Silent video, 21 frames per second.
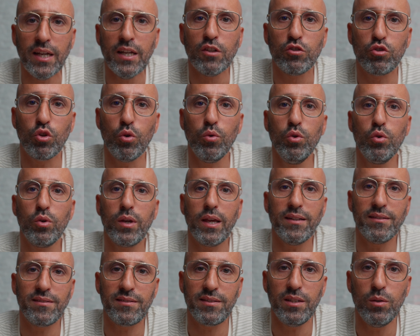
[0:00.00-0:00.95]
so you
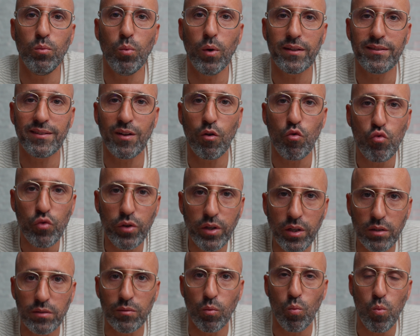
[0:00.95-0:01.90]
can see what a
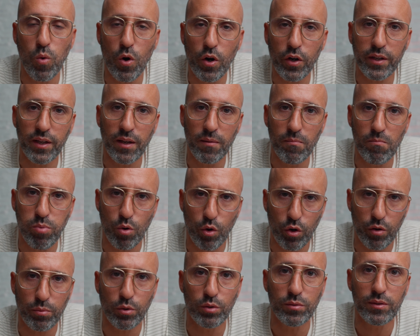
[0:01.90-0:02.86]
real working
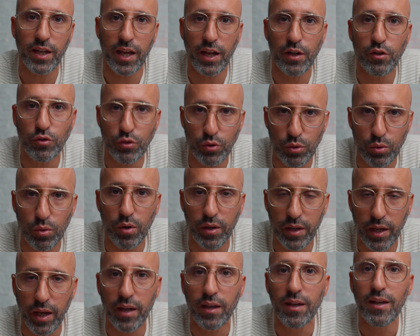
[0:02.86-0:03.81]
Boerboel can do,
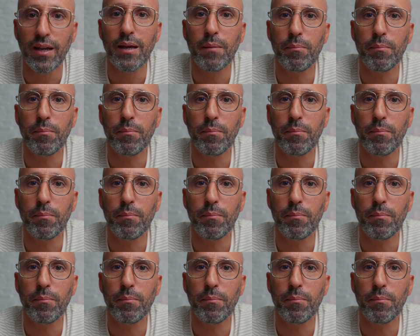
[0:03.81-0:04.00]
okay?